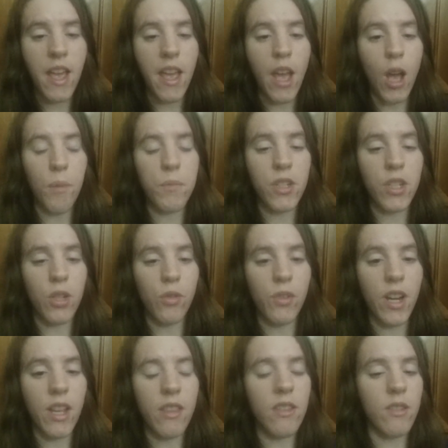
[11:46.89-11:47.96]
helped to
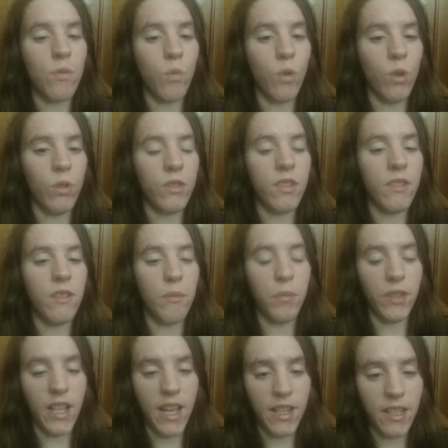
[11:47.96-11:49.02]
create this world, the
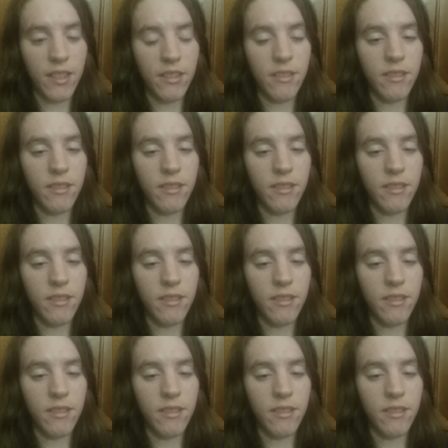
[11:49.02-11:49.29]
planet,